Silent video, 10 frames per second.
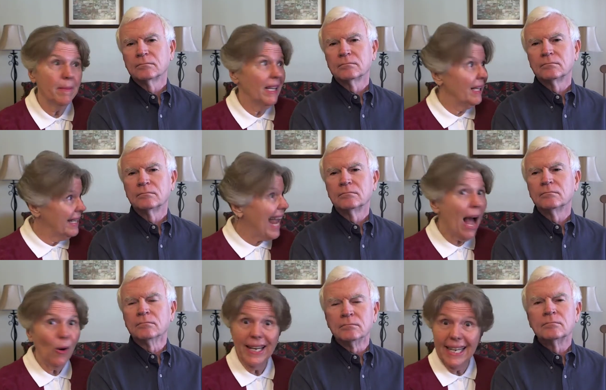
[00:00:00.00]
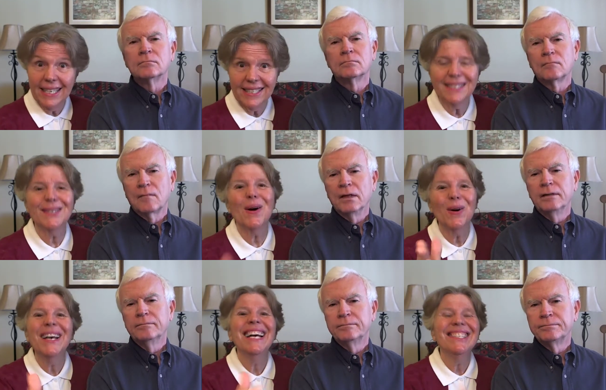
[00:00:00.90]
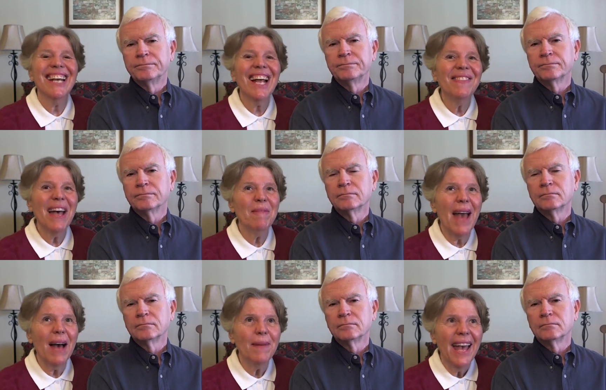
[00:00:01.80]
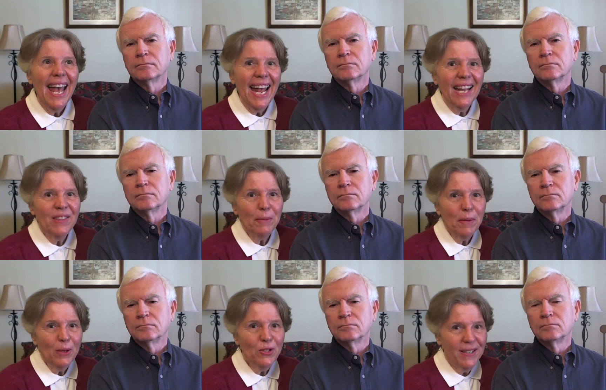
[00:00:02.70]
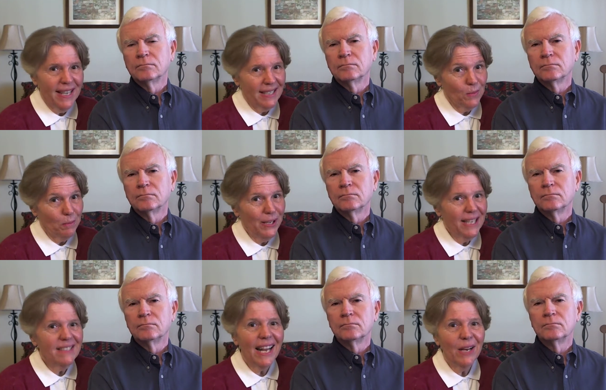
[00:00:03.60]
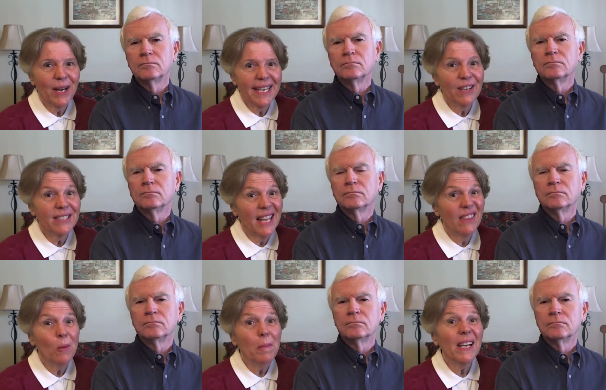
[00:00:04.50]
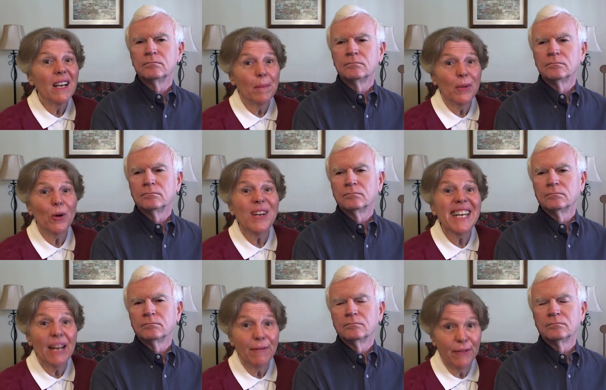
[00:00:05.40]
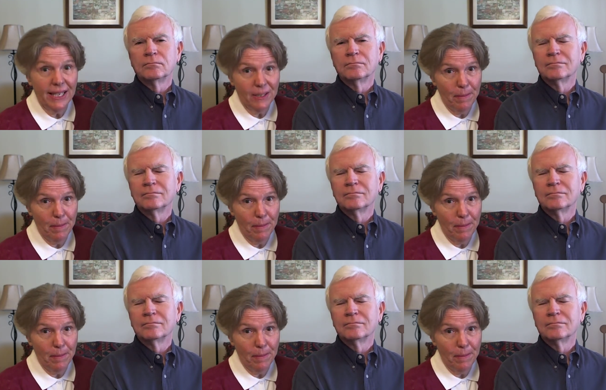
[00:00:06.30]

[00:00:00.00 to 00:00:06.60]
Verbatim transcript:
Speaker 1: be. Now it is. So yeah. check out that map. And the promotion that's pretty exciting right now is that they'll pick up your Netflix